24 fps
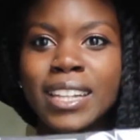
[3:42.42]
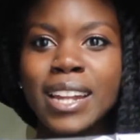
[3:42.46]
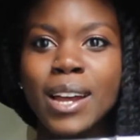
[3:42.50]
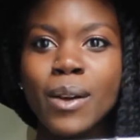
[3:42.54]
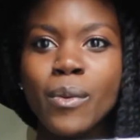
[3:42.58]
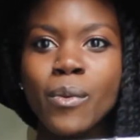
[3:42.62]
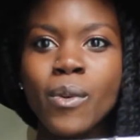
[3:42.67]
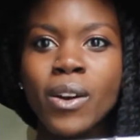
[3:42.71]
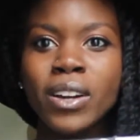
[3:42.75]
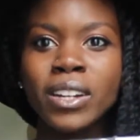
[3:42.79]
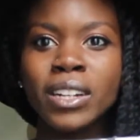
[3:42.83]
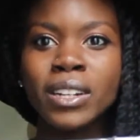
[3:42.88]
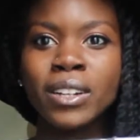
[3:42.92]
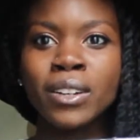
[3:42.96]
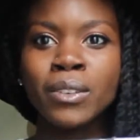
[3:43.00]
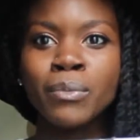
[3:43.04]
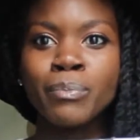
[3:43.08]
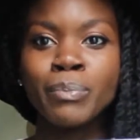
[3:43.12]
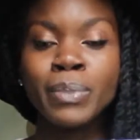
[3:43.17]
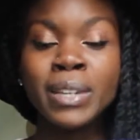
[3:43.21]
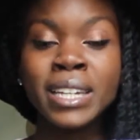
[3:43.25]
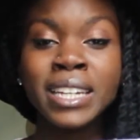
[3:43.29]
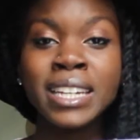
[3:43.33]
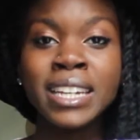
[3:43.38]
that I want
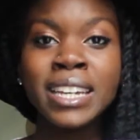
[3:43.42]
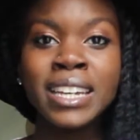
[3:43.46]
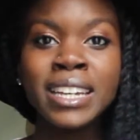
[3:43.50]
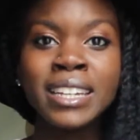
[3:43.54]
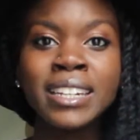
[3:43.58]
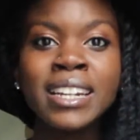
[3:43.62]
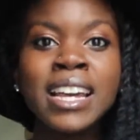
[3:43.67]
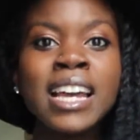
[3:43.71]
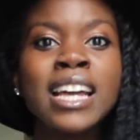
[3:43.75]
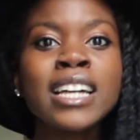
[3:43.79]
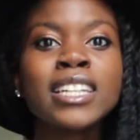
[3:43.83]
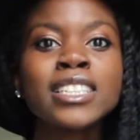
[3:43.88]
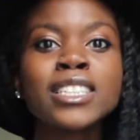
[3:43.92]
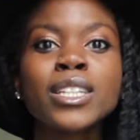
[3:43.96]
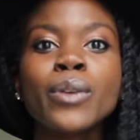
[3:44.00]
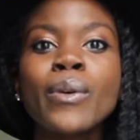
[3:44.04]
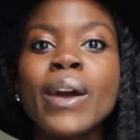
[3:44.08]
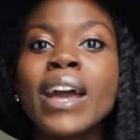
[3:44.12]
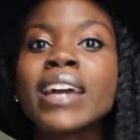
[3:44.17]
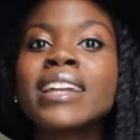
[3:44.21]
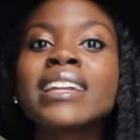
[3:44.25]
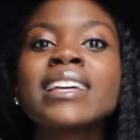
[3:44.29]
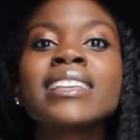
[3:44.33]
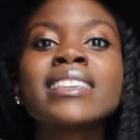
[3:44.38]
to be in.
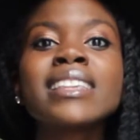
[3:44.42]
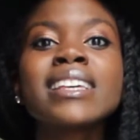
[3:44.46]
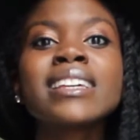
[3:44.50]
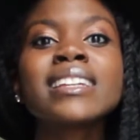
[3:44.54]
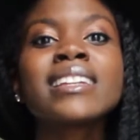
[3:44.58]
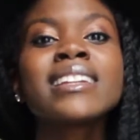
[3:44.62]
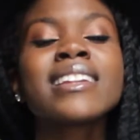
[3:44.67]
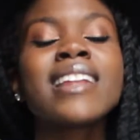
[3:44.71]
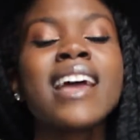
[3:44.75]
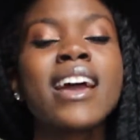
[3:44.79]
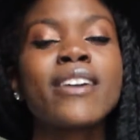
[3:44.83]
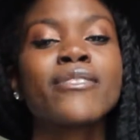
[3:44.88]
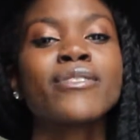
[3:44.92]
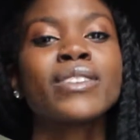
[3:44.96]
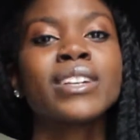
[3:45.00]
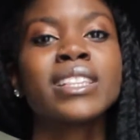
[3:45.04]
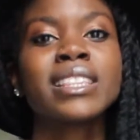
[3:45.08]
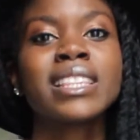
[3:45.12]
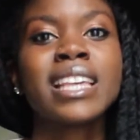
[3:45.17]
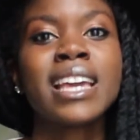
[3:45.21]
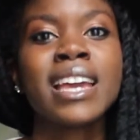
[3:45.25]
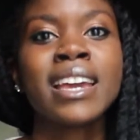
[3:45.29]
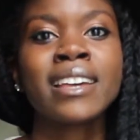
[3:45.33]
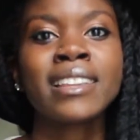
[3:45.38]
So anything
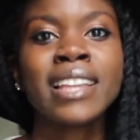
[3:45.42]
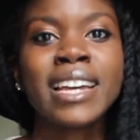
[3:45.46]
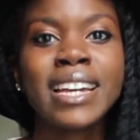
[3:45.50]
everything.